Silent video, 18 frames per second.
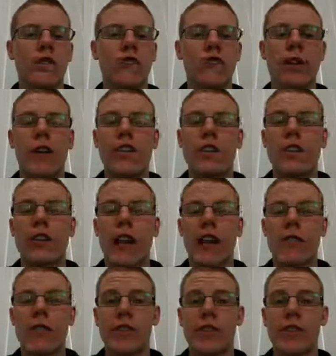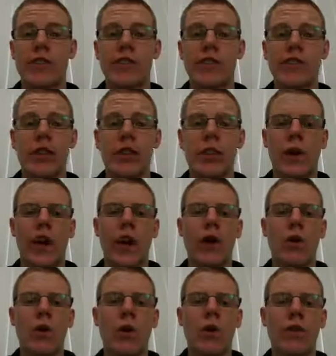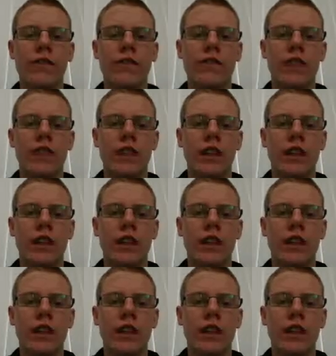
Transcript: granularity. So how often